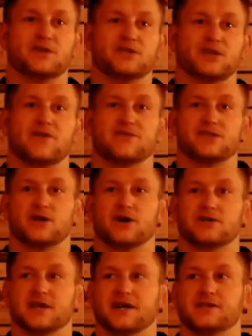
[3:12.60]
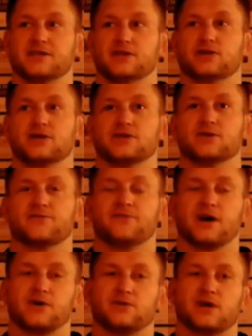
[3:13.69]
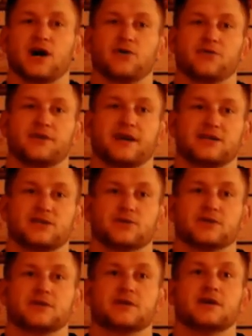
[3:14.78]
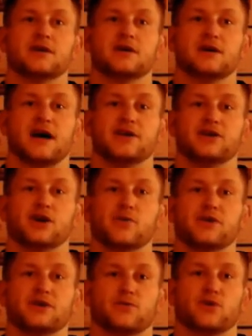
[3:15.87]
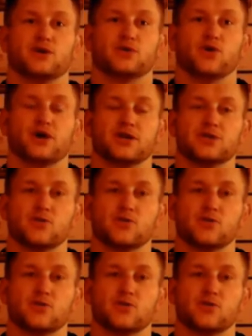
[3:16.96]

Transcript: months and you have a start date, you can sort of knuckle down, get to it, and what you're working